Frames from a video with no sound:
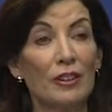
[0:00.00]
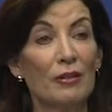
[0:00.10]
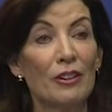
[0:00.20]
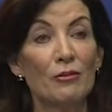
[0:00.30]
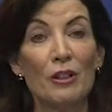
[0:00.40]

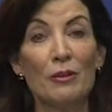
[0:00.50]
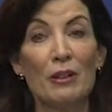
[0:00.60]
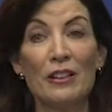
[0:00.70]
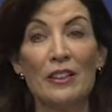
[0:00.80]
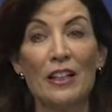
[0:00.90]
And this might have
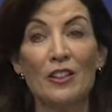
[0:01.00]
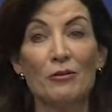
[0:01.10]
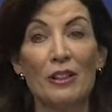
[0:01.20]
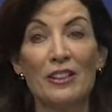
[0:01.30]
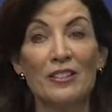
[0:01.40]
been a day you
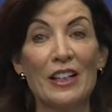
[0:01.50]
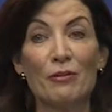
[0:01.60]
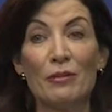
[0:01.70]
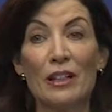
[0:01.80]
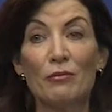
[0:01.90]
just want to stay
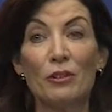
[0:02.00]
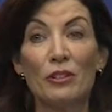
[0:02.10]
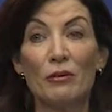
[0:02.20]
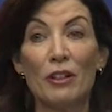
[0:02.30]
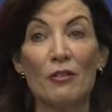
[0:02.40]
in bed and
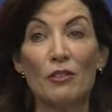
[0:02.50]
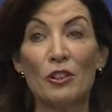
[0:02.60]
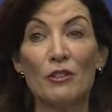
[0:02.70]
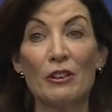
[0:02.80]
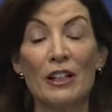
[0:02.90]
put the covers
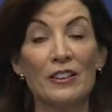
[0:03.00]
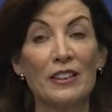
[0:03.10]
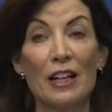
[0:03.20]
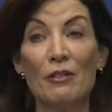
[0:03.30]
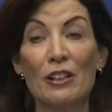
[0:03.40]
over your head and
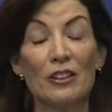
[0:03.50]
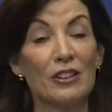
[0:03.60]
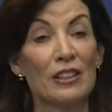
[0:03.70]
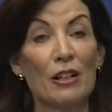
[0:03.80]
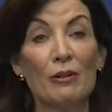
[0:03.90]
say, I want to
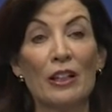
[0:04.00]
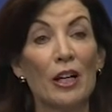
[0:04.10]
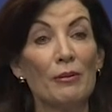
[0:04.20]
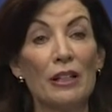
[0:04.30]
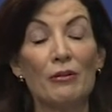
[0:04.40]
just not wake
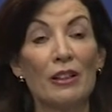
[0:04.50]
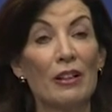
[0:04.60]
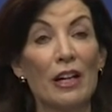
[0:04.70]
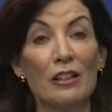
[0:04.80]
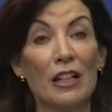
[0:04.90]
up.
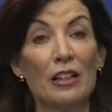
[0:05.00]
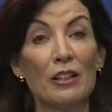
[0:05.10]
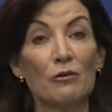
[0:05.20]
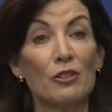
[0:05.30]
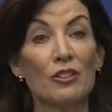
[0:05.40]
I
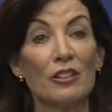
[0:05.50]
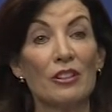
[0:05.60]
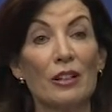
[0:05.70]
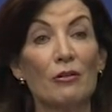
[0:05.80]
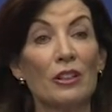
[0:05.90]
just wish the
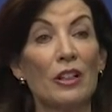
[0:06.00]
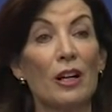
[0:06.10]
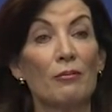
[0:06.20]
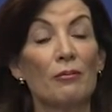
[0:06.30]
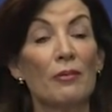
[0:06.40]
day wouldn't come.